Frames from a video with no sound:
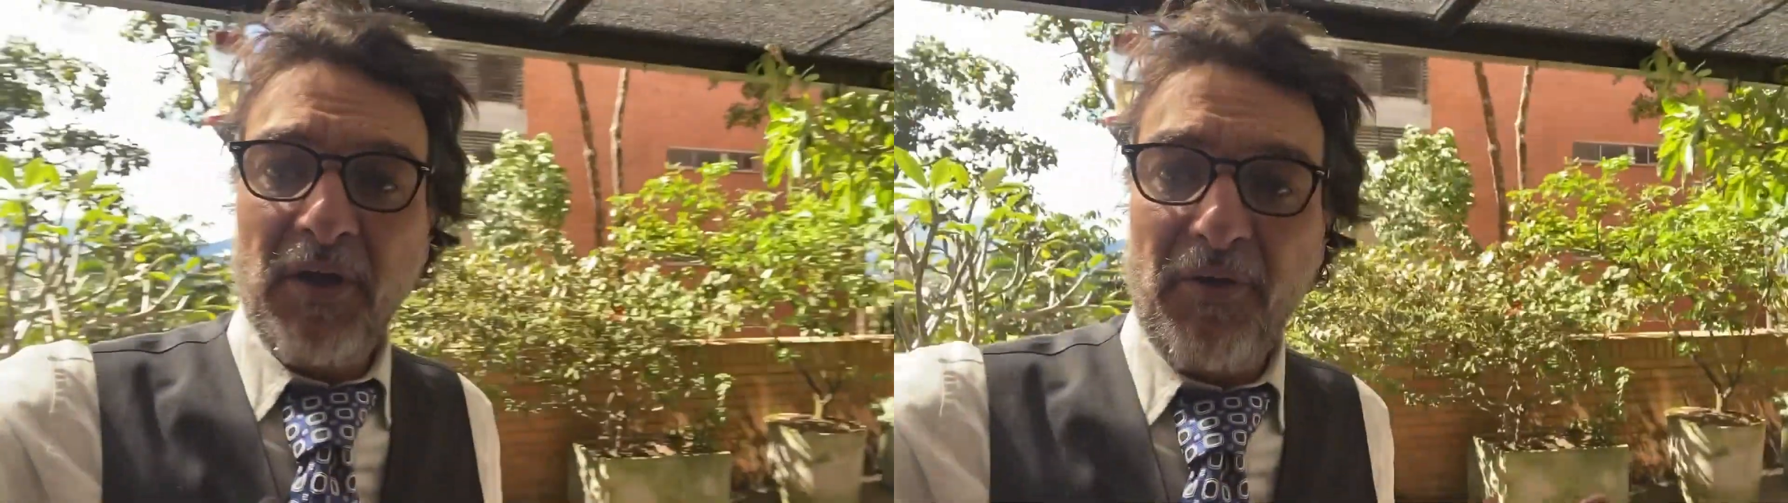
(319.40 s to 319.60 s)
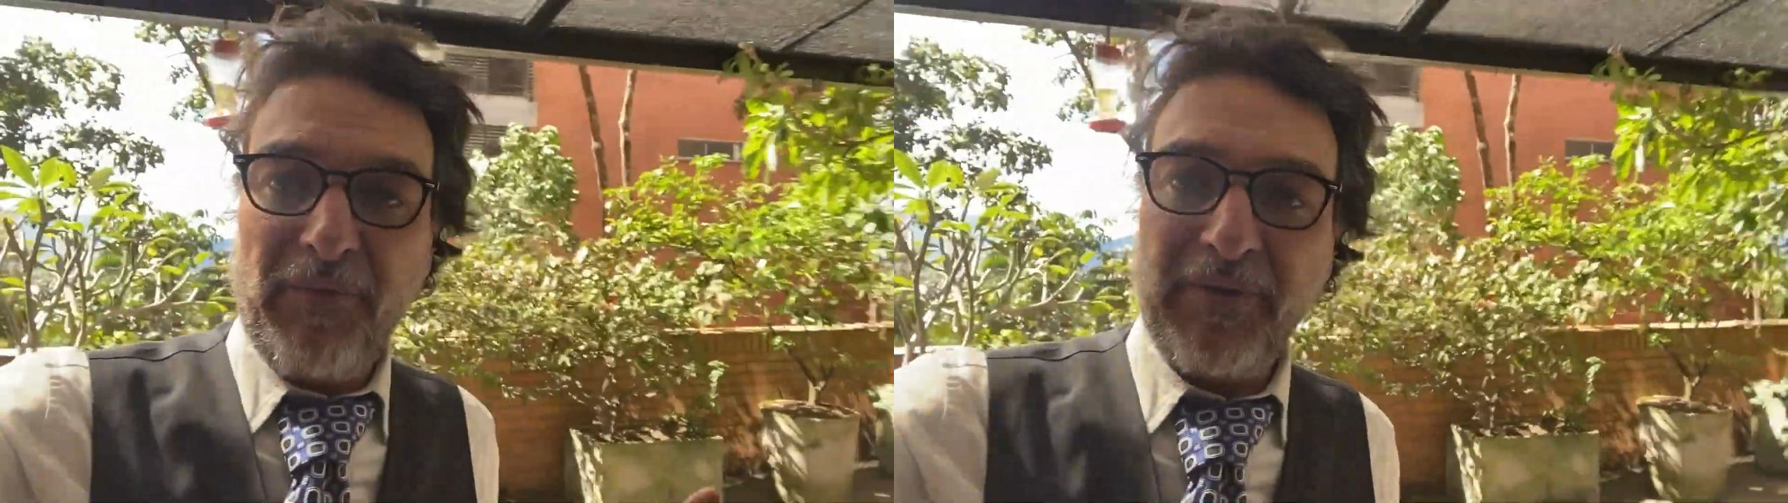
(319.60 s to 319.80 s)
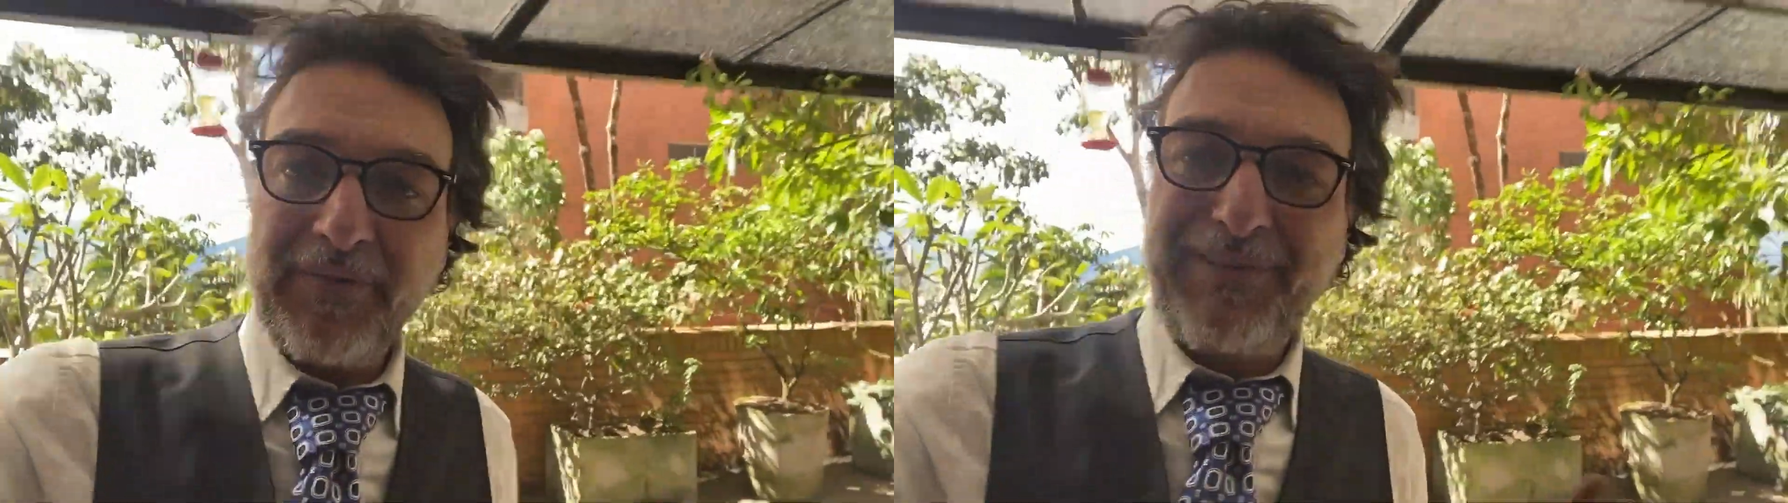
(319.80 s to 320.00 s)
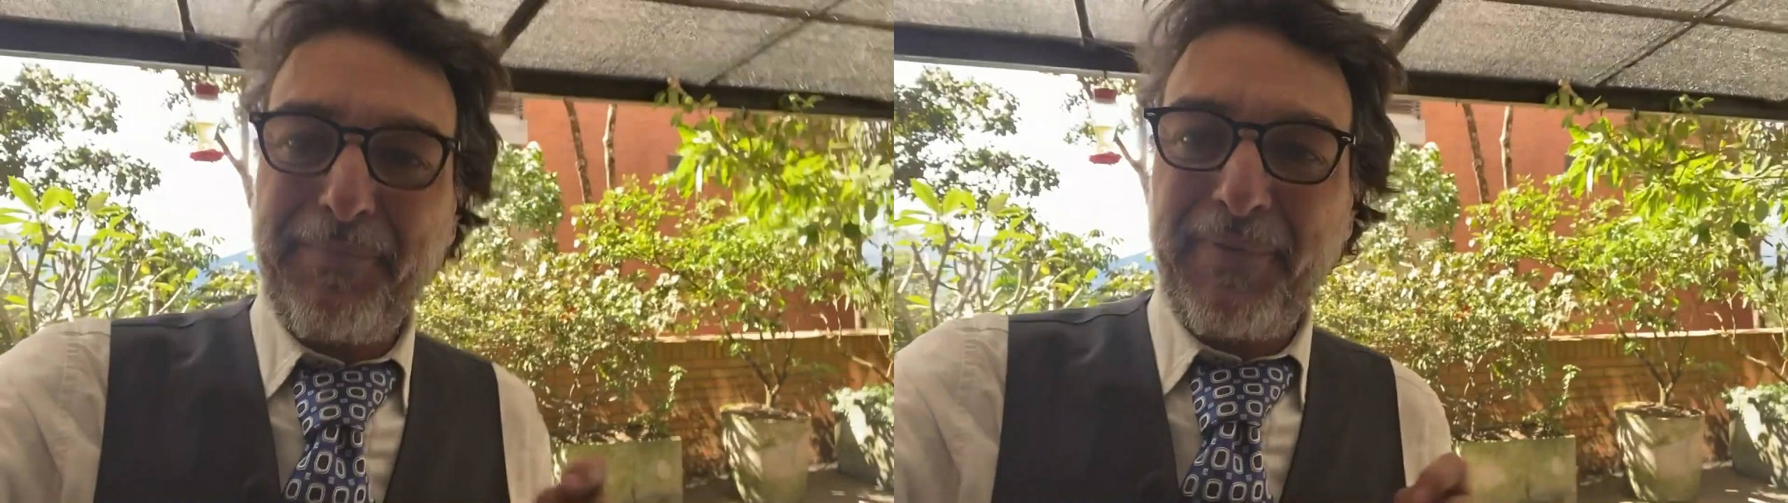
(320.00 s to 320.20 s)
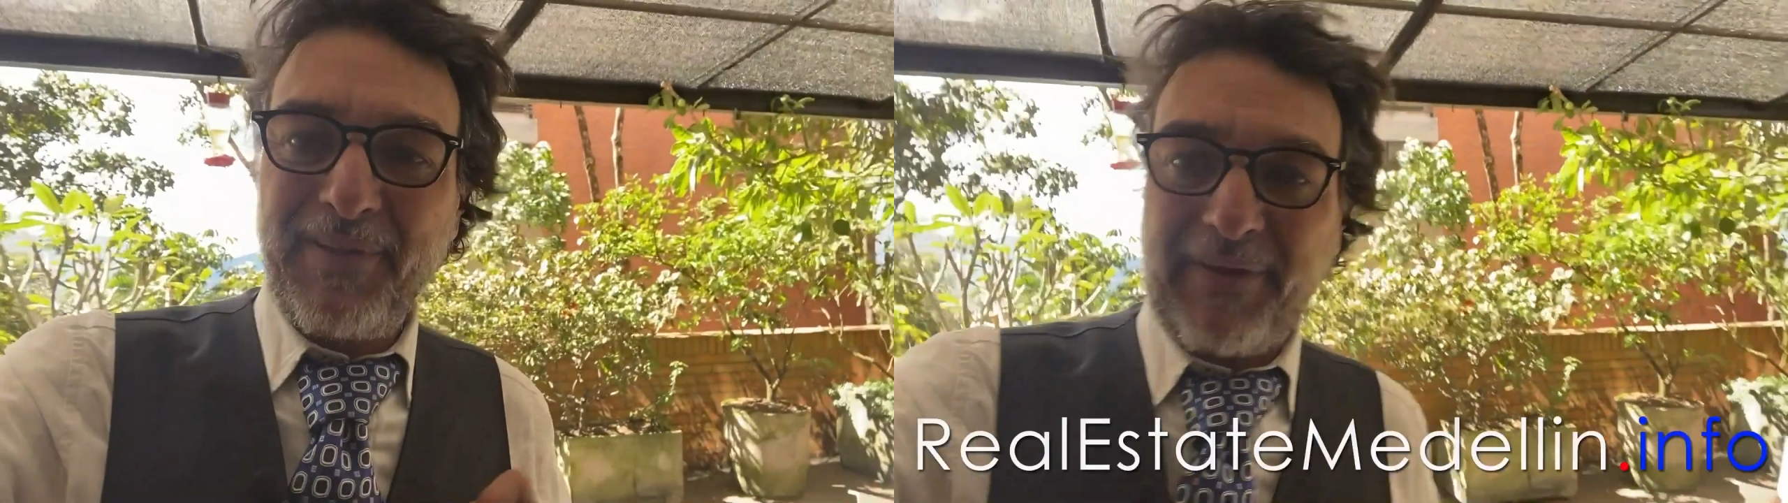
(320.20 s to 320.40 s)

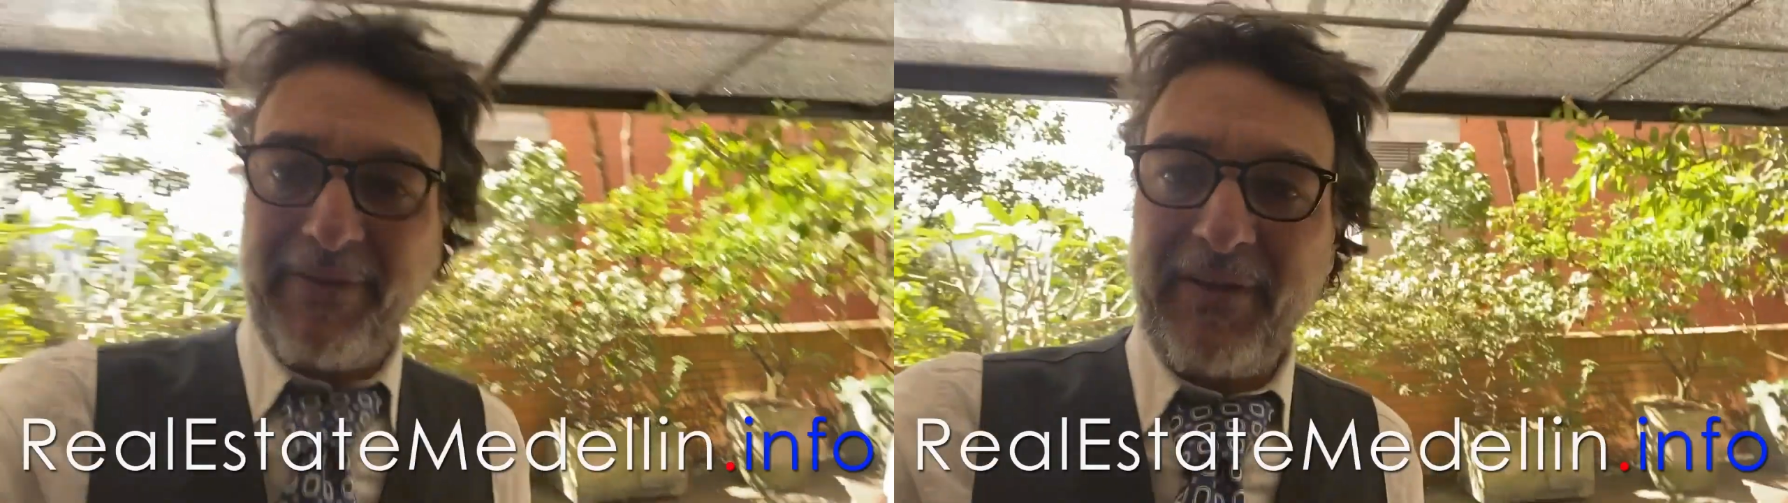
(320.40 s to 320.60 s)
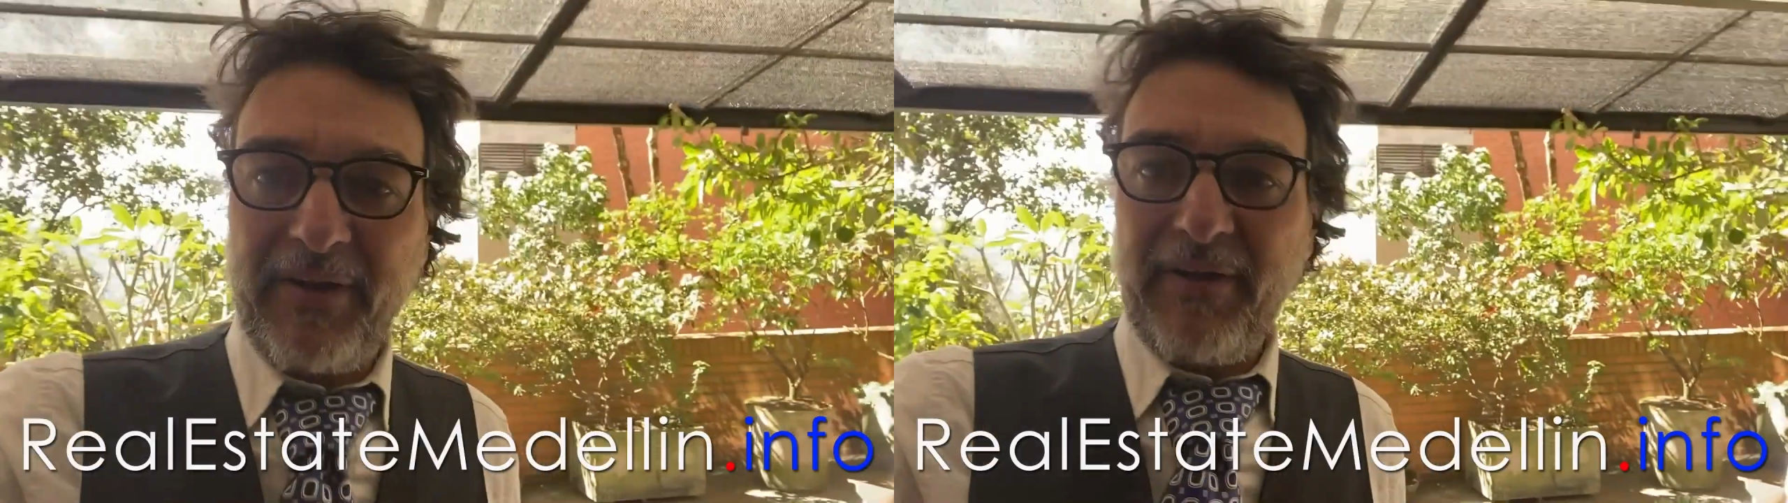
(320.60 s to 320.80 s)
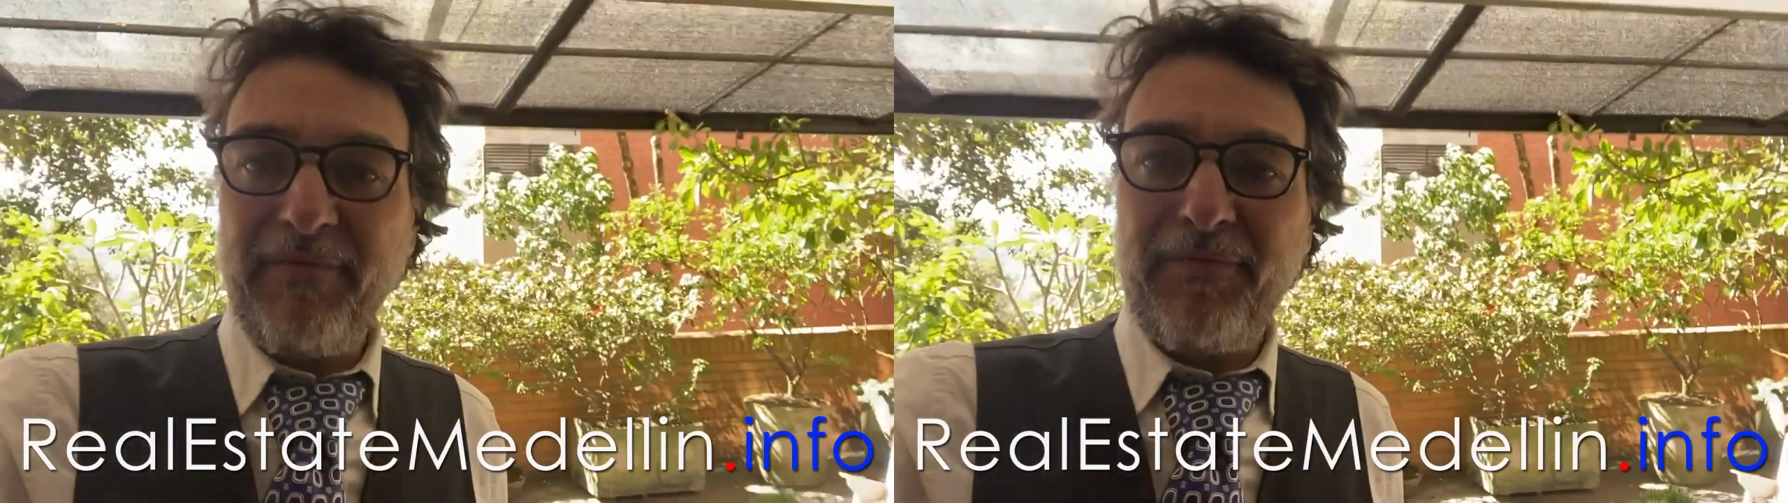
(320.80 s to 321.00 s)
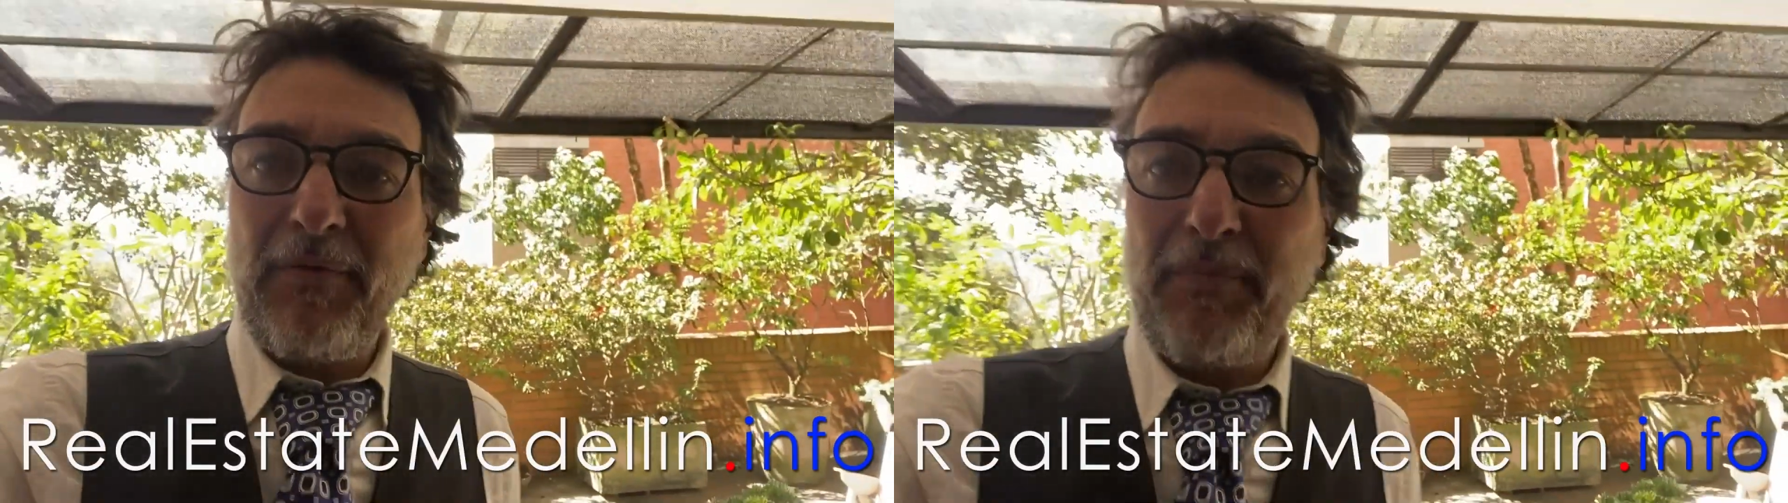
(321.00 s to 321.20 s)
realestatemedellin.info,